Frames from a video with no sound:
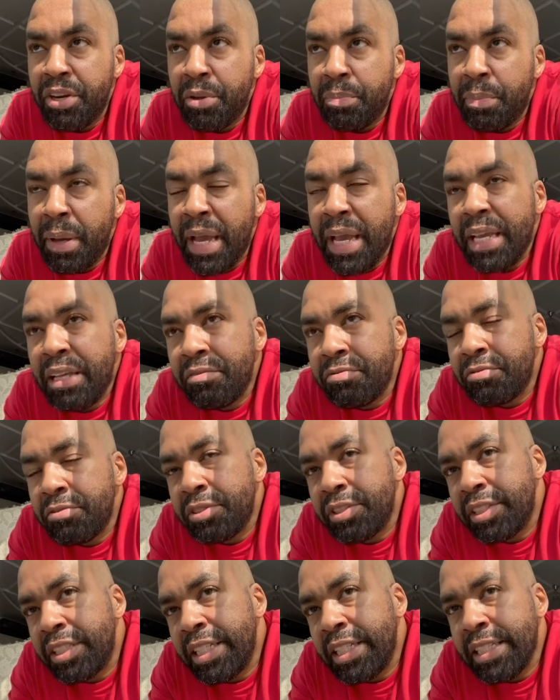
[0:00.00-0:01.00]
painful
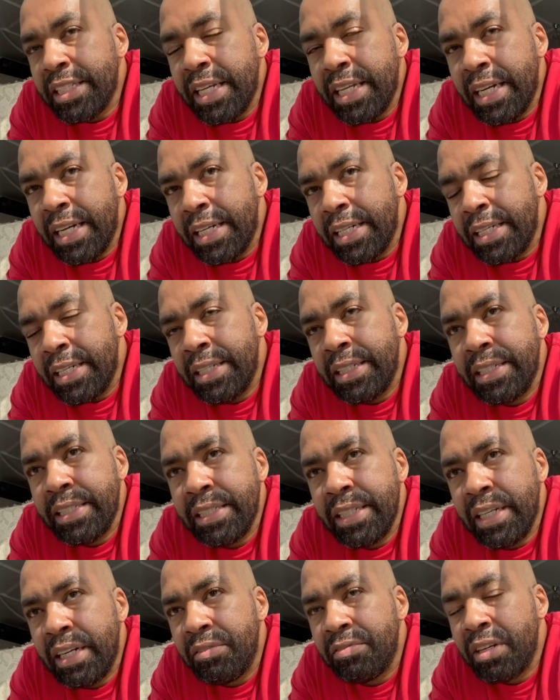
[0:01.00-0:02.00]
thing that
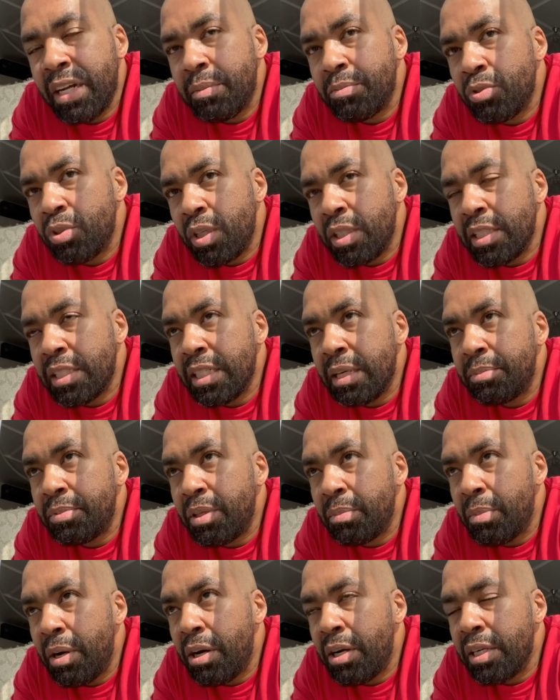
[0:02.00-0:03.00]
I've come to accept
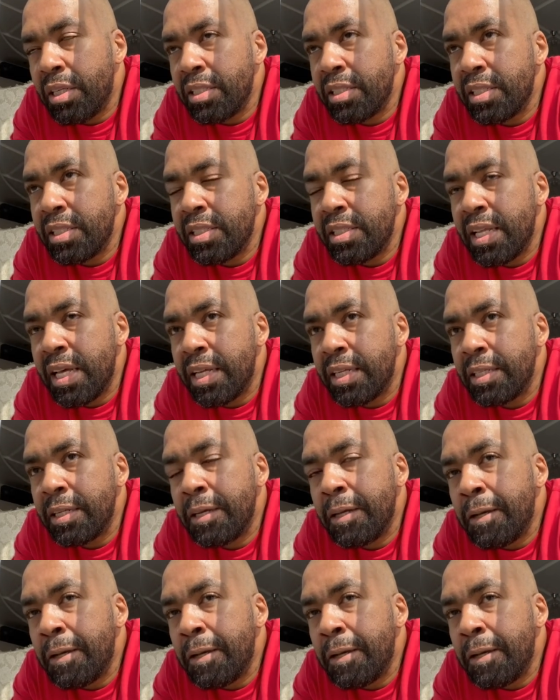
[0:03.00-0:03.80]
about us, is that